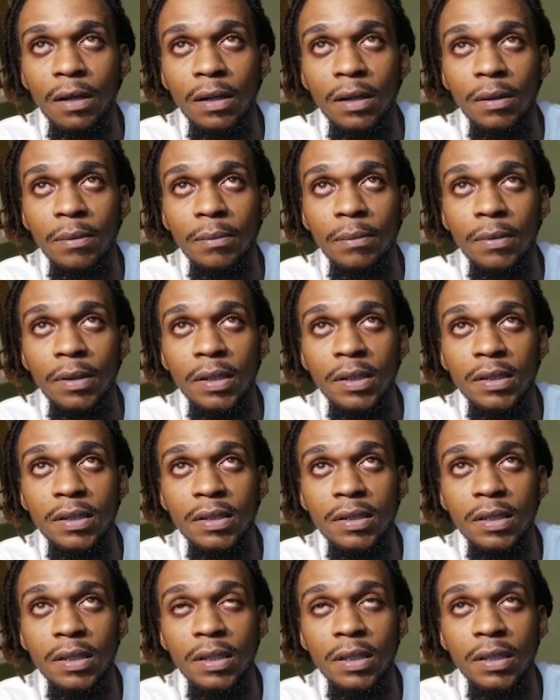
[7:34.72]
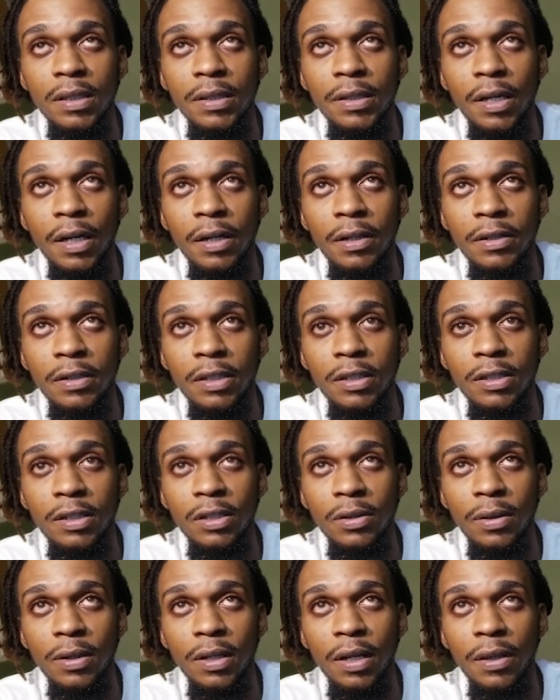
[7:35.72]
Um, let's see,
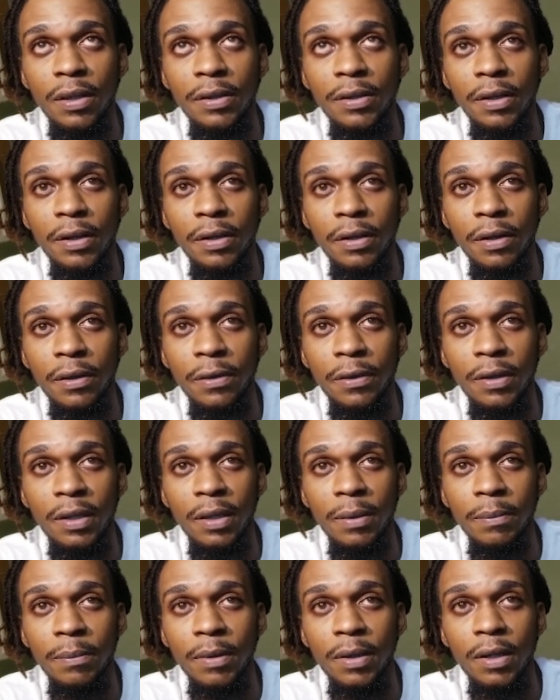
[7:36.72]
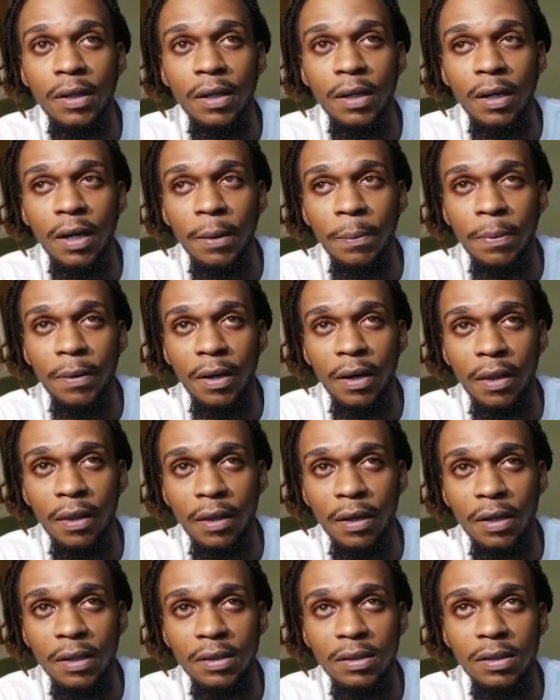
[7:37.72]
dark, you know I like the dark theme.
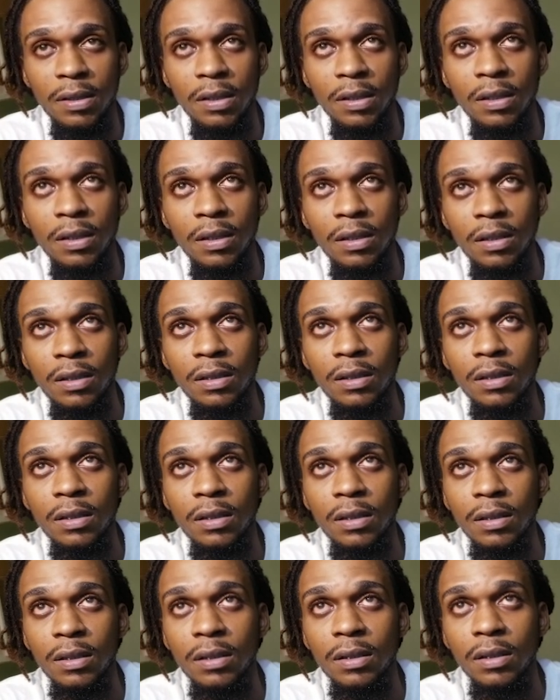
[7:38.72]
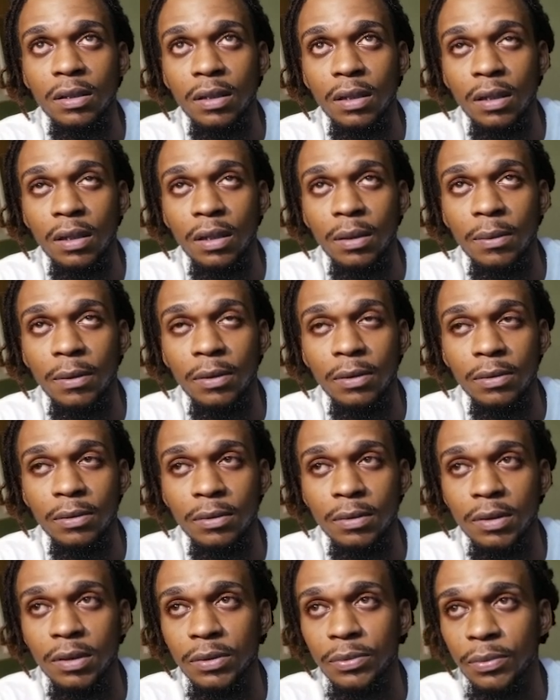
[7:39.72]
Apply that um,
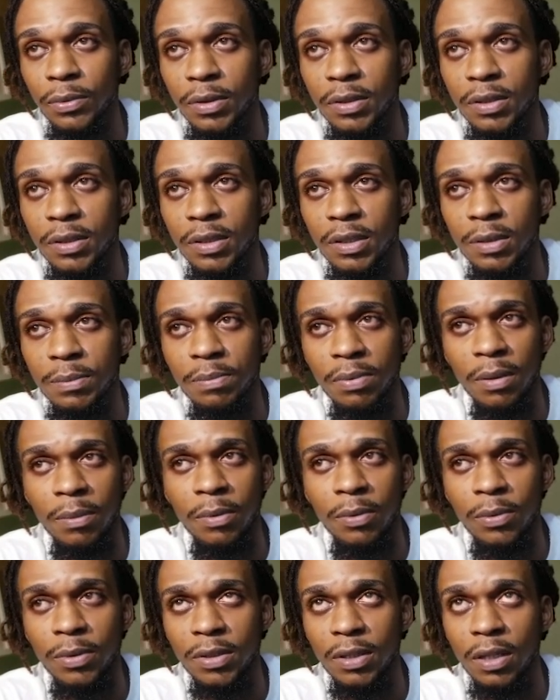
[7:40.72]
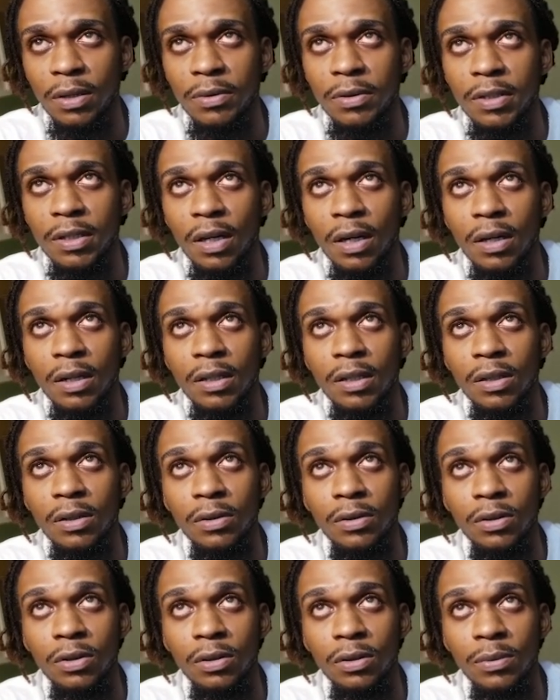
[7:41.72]
oh, it was, it probably was already on
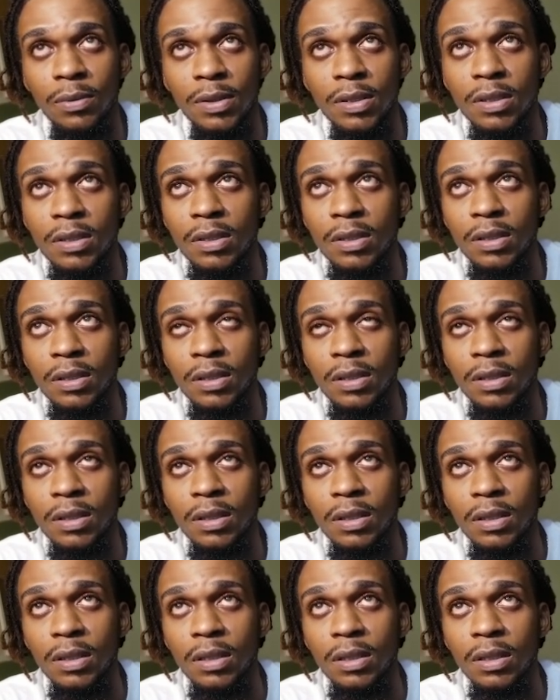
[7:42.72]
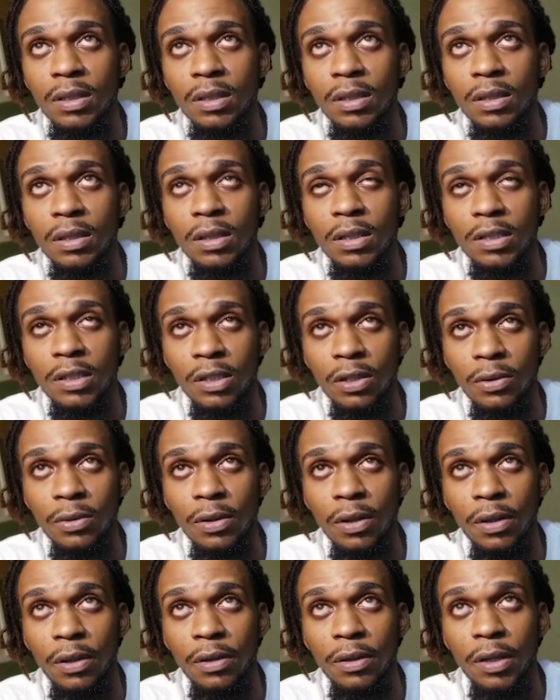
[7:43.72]
it. Oh, no, it wasn't. It's
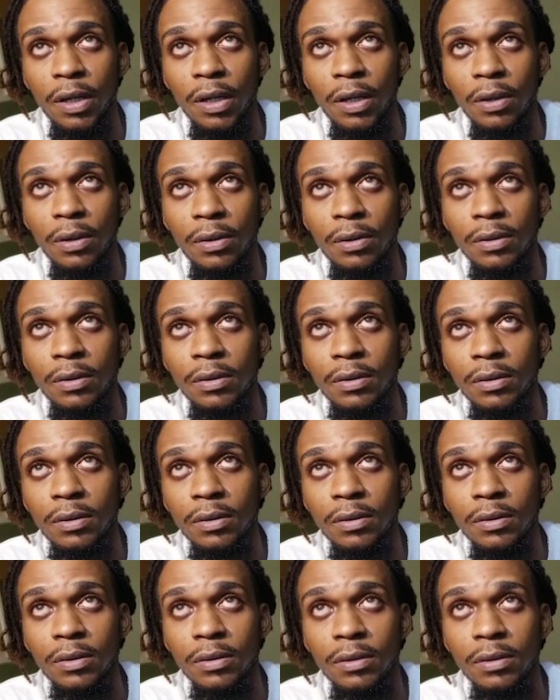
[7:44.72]
going there now.